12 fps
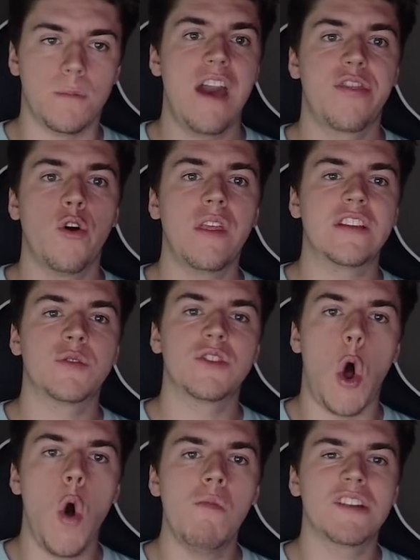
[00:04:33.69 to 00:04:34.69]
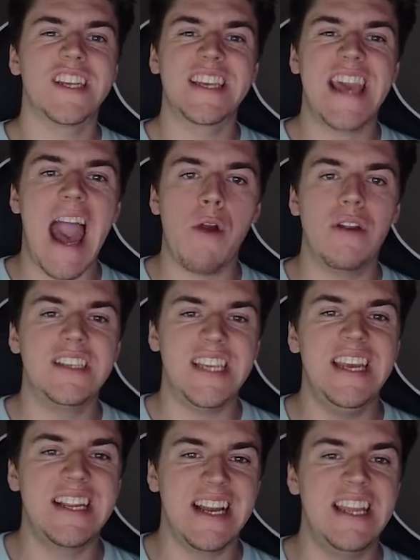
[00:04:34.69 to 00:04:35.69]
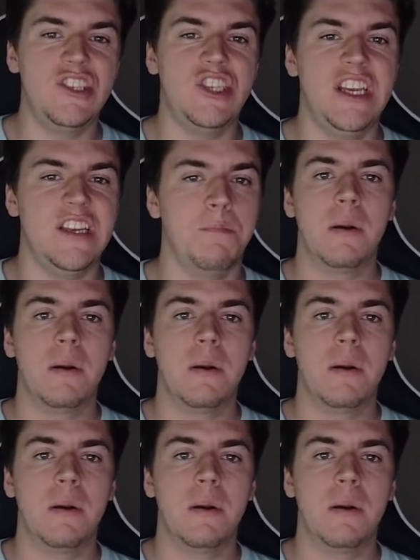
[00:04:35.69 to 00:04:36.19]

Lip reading: I thought this was almost a guaranteed clean sheet.